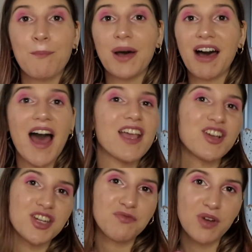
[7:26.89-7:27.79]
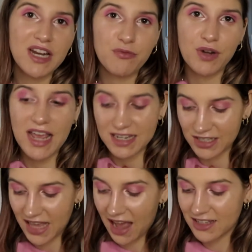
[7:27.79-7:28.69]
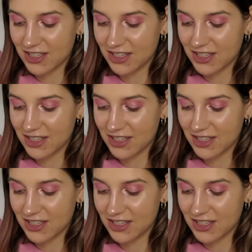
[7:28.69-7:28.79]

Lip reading: but I couldn't really relate to that.